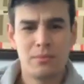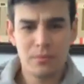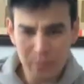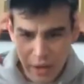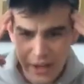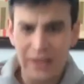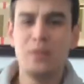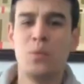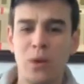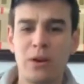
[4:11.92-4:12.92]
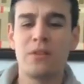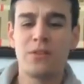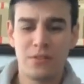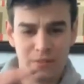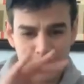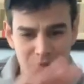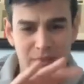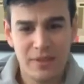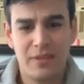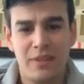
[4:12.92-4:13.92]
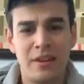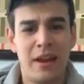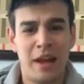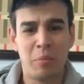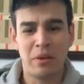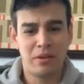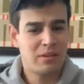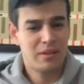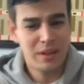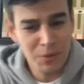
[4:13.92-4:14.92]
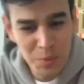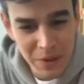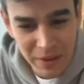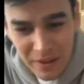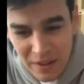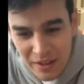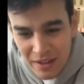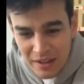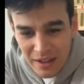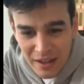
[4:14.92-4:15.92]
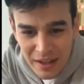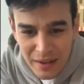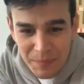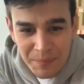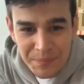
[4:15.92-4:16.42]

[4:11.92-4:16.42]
brain words didn't happen. That was weird. And